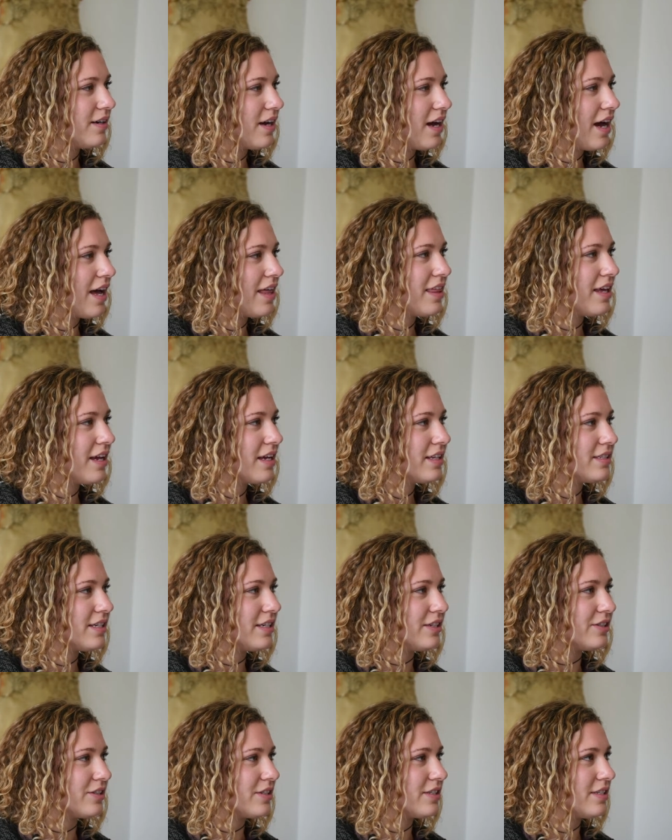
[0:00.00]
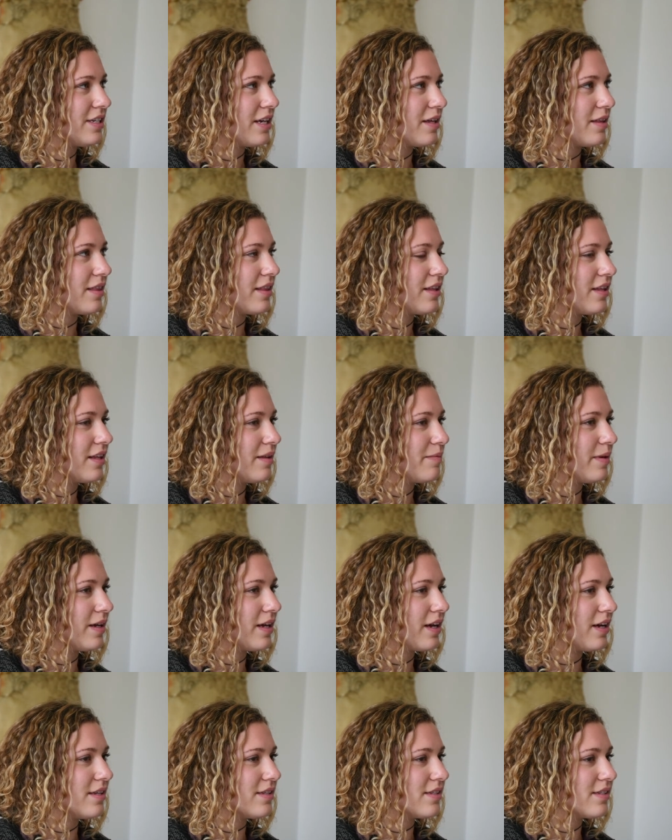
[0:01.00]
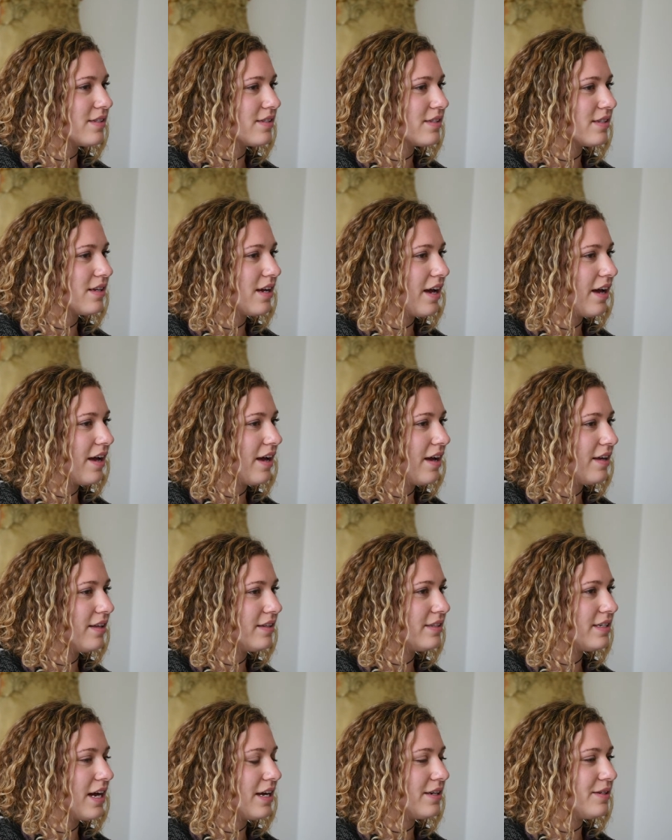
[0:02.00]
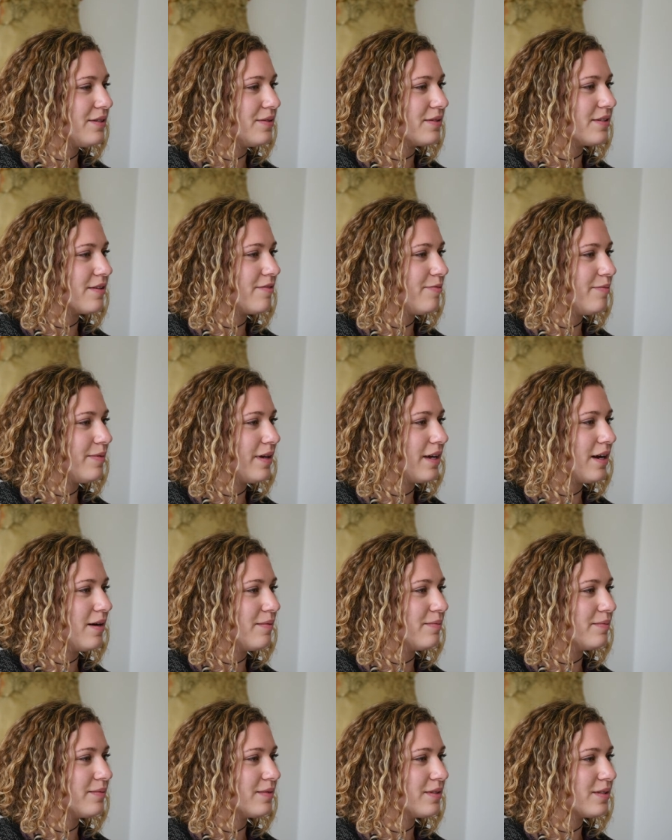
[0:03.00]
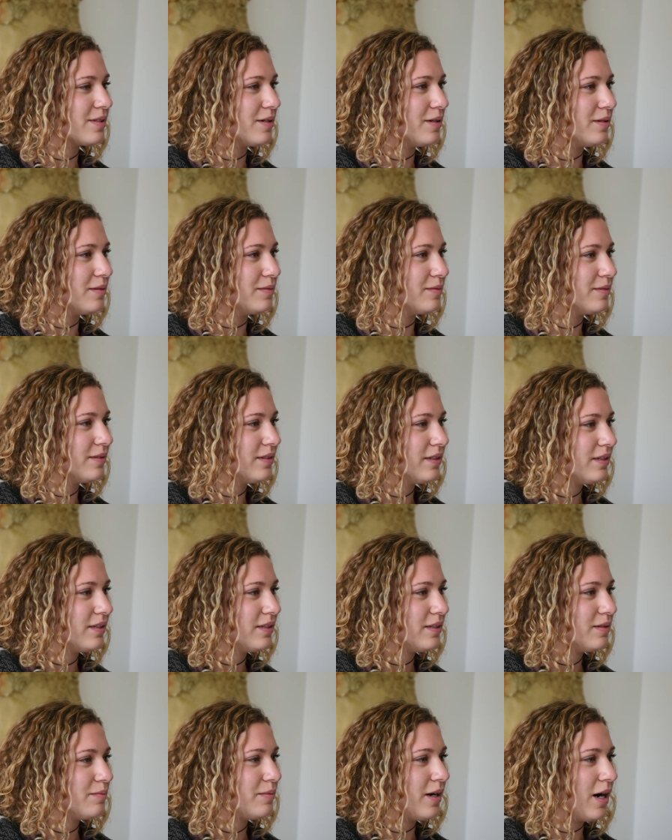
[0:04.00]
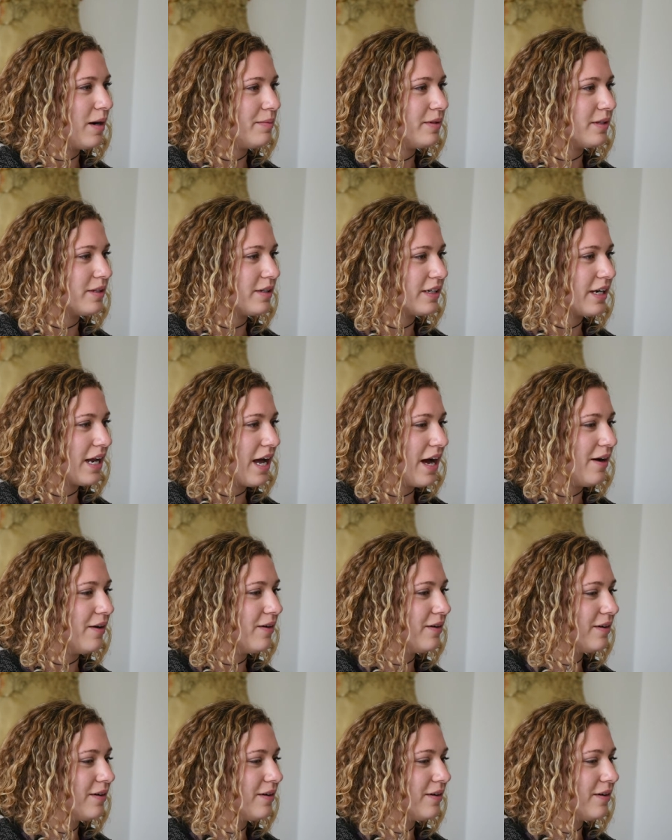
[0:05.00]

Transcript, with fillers: I think it's interesting because tattoos have become so popular now.